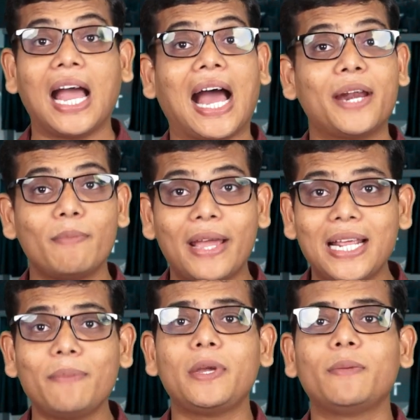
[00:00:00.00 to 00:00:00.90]
and
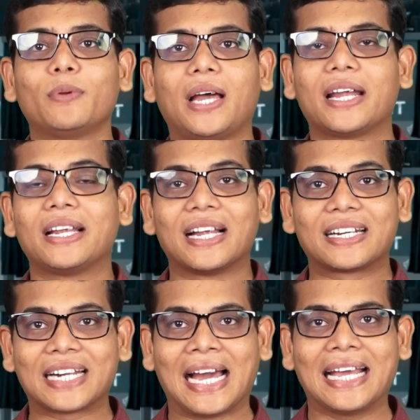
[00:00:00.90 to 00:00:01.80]
many people are
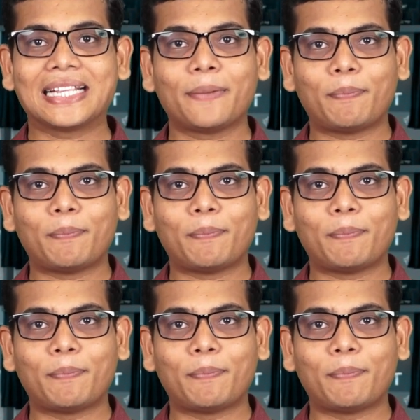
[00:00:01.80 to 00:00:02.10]
drawing the